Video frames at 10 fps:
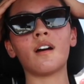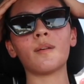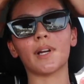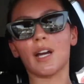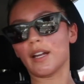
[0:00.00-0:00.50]
Oh
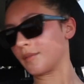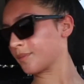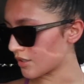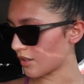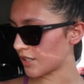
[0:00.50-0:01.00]
my god.
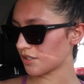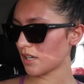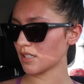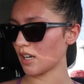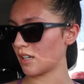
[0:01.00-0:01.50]
So I just
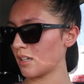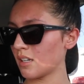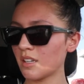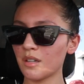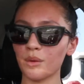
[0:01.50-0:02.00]
got done
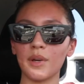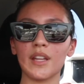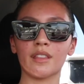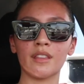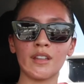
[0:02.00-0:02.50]

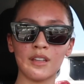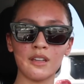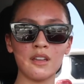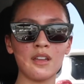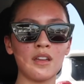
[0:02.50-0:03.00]
with
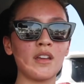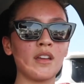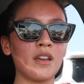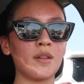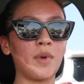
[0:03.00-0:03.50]

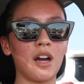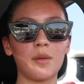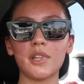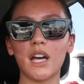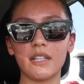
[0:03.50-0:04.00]
my
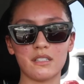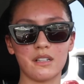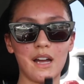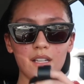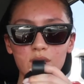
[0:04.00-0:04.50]
hot Pilates
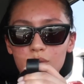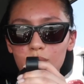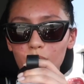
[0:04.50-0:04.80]
class.